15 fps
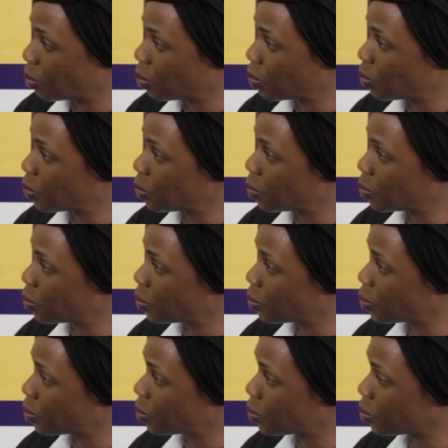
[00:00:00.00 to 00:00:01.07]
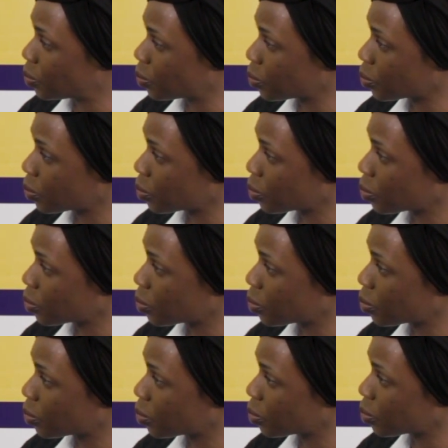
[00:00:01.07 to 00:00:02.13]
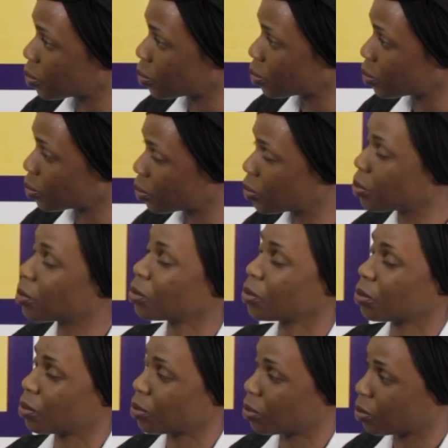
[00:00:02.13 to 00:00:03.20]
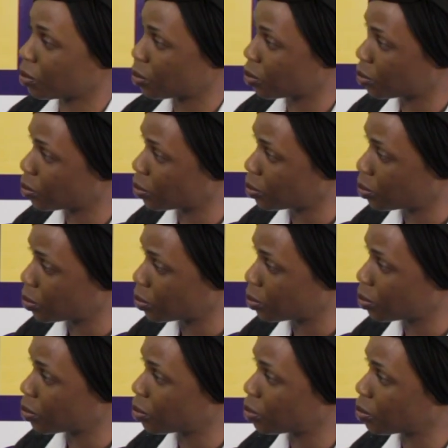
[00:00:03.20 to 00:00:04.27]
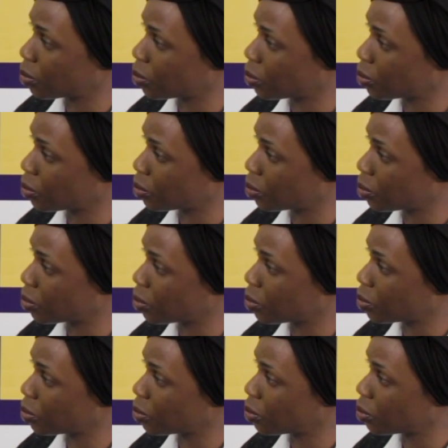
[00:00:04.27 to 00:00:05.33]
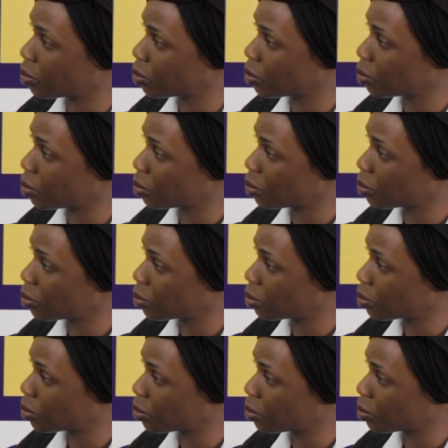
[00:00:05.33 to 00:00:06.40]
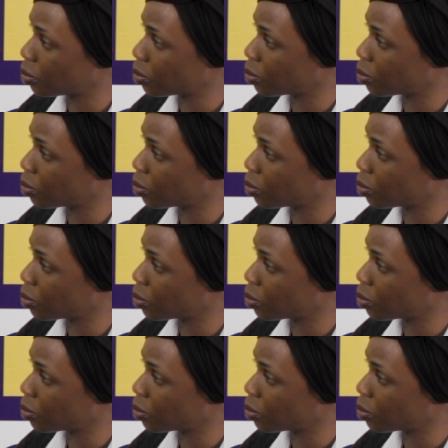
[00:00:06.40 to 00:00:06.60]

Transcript: [no speech]